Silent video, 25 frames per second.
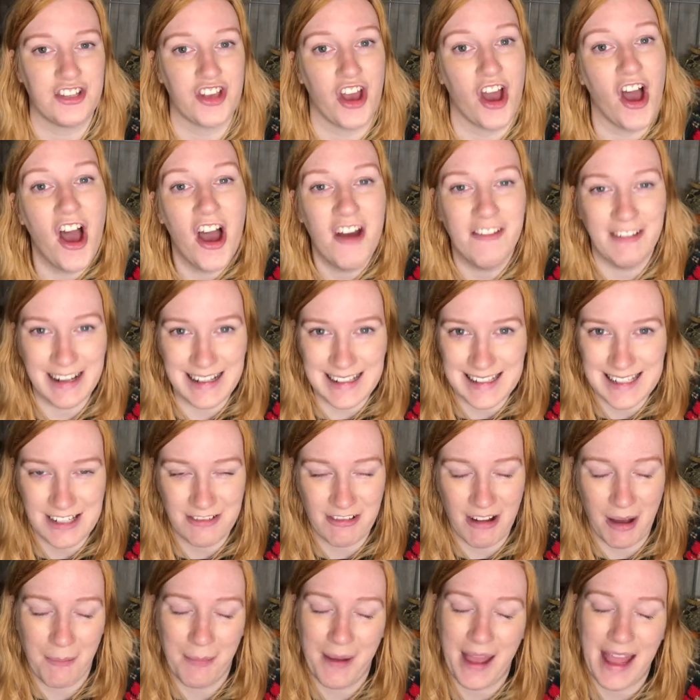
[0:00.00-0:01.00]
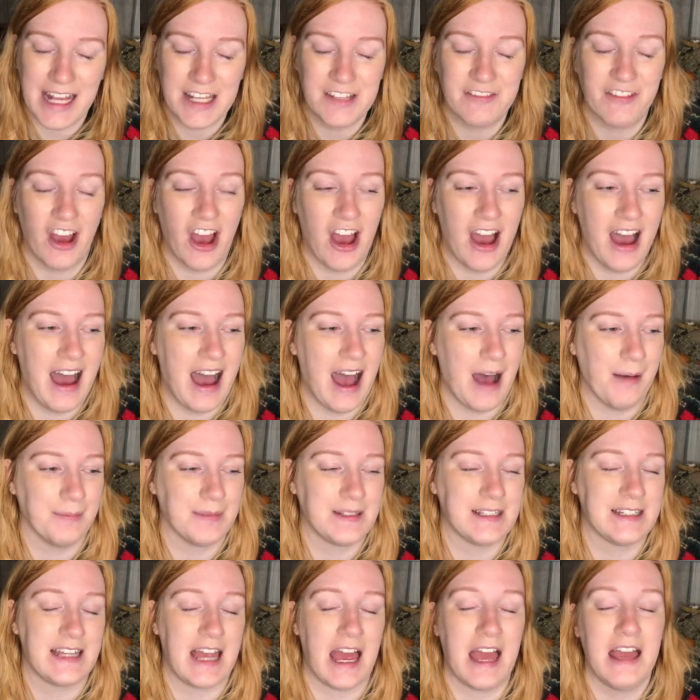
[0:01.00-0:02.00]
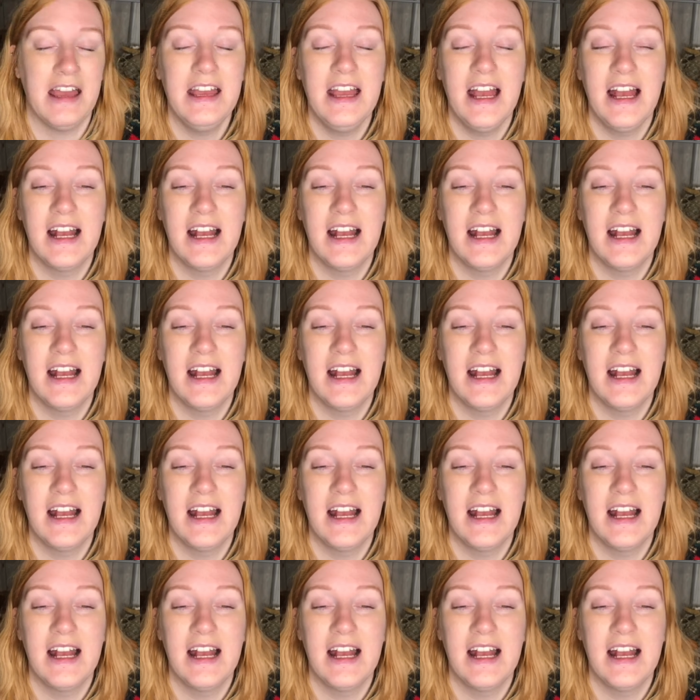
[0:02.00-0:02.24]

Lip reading: to her Instagram page for her hamster,